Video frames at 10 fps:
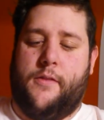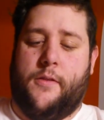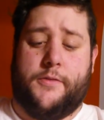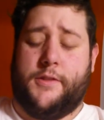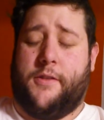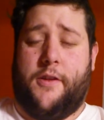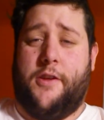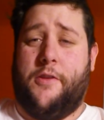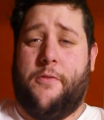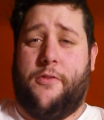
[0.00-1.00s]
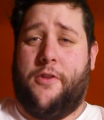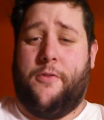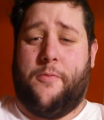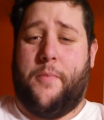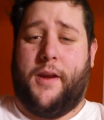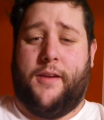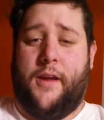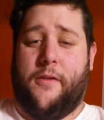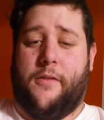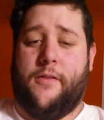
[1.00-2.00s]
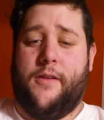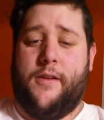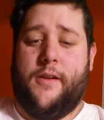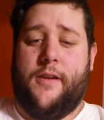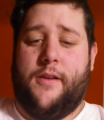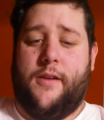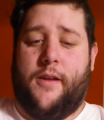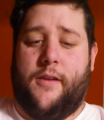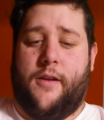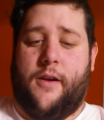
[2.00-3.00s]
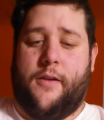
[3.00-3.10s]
was just a huge, huge, big deal. And